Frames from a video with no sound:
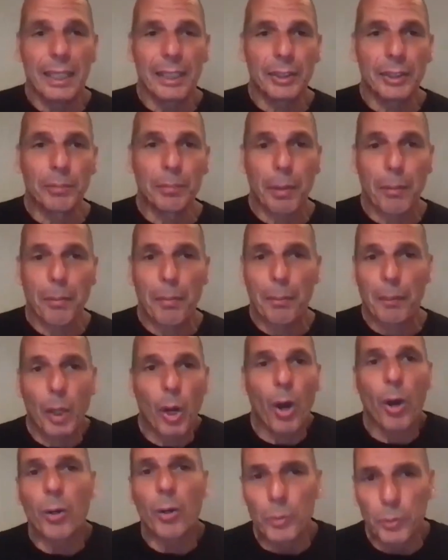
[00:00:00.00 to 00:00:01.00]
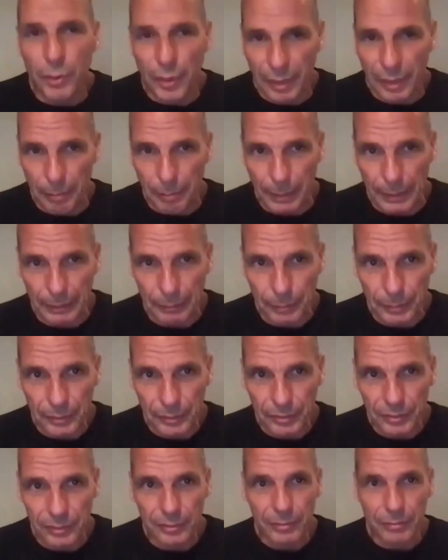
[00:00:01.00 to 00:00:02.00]
You probably own the
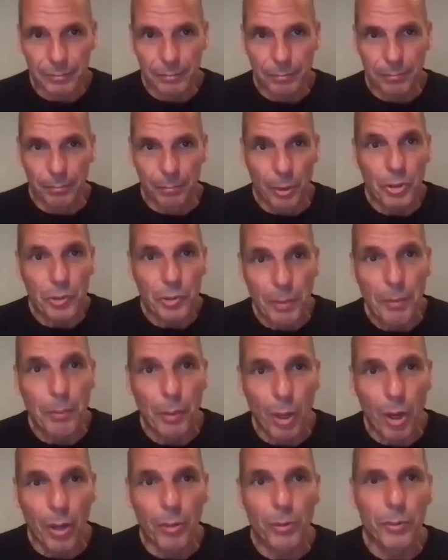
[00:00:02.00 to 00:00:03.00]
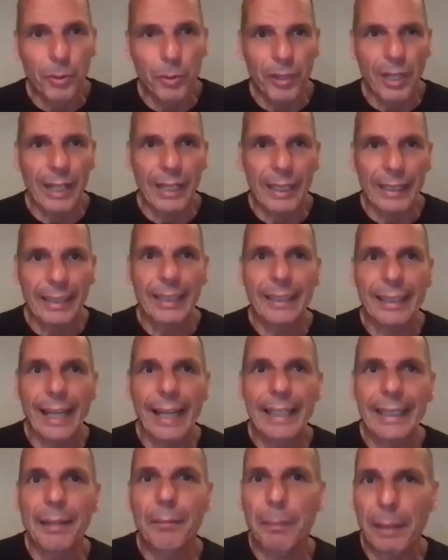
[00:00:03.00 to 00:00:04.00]
apartment. Most people own their little
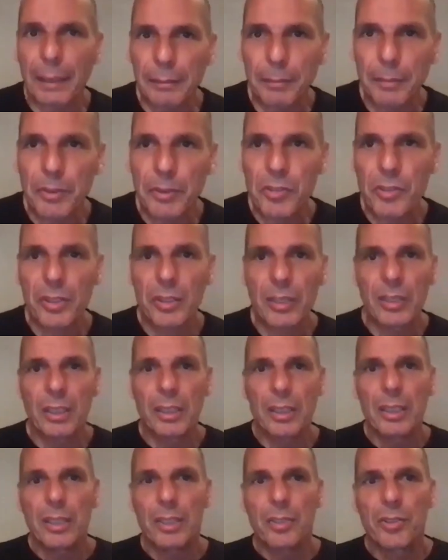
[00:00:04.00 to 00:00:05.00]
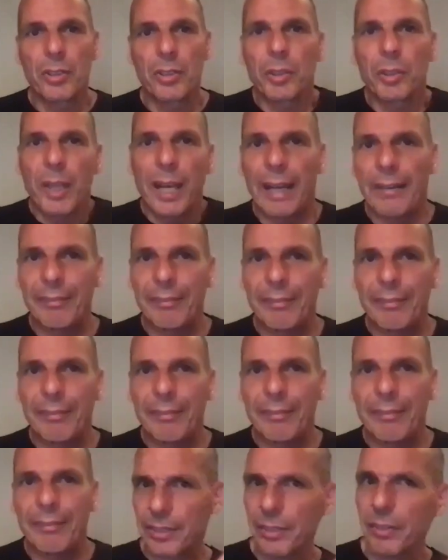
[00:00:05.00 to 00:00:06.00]
tiny apartments. So you have
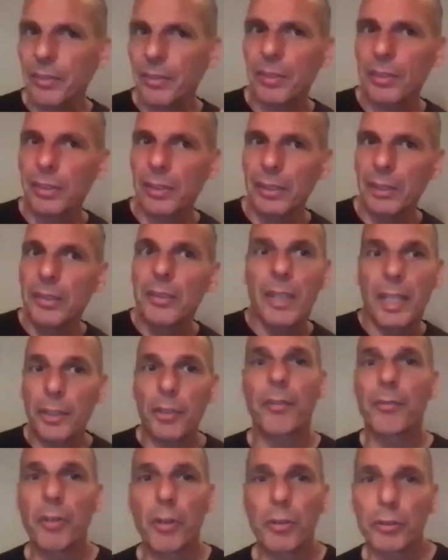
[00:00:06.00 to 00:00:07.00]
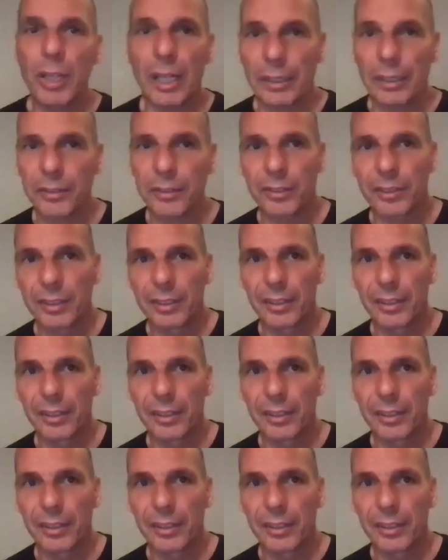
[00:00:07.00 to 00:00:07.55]
an asset and you have no debt.